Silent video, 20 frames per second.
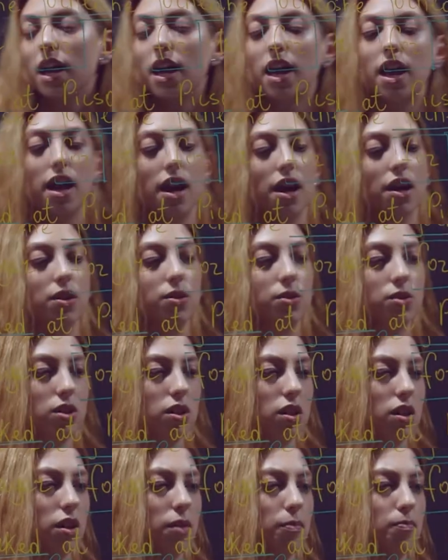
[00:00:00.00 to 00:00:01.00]
And
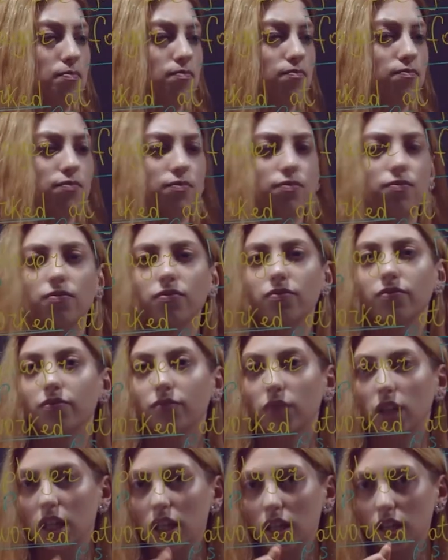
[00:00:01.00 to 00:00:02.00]

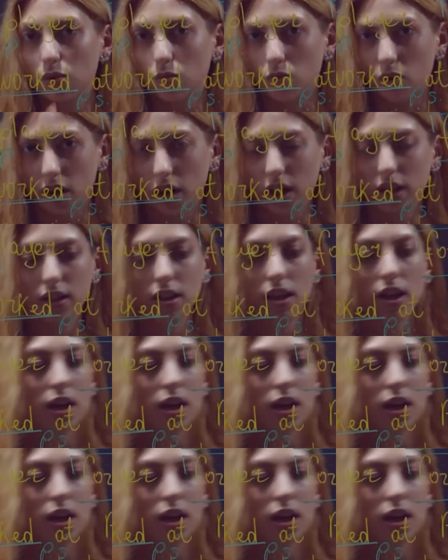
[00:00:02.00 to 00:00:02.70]
keyword.